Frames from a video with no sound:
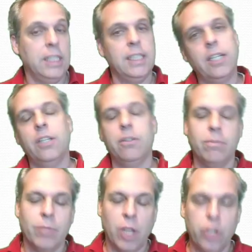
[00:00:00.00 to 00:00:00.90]
Now,
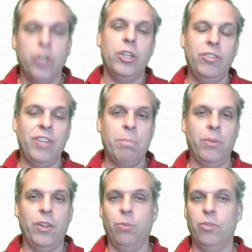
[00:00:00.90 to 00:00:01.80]
a good example
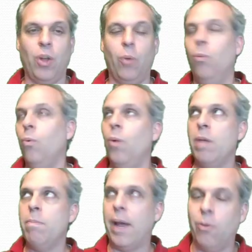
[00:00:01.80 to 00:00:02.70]
of this was done
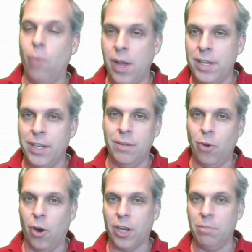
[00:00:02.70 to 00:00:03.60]
way back when in
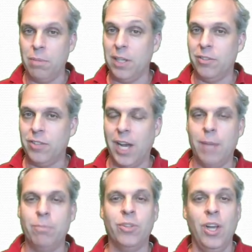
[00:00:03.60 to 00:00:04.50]
Archimedes'
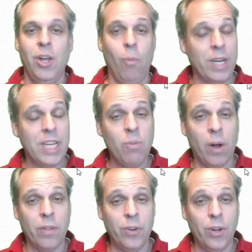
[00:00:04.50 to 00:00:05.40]
times, when he
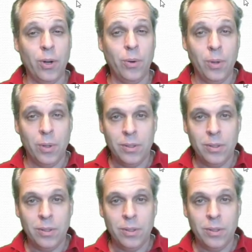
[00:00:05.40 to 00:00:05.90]
wanted to know